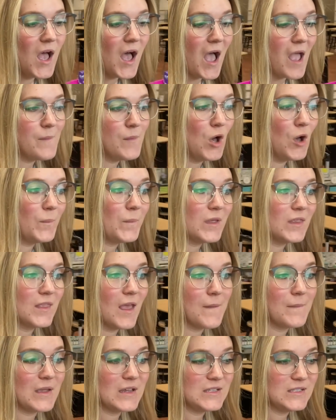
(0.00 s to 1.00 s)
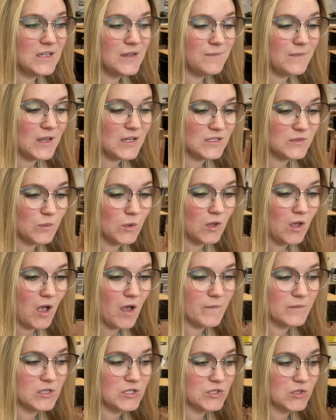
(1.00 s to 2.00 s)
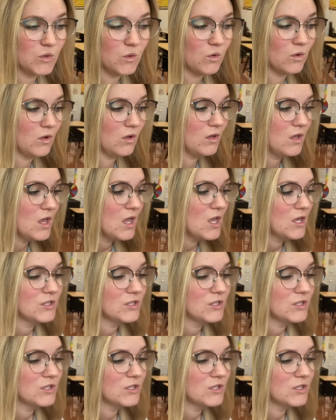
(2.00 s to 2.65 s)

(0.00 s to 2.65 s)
I'm hoping that my teammates will come to school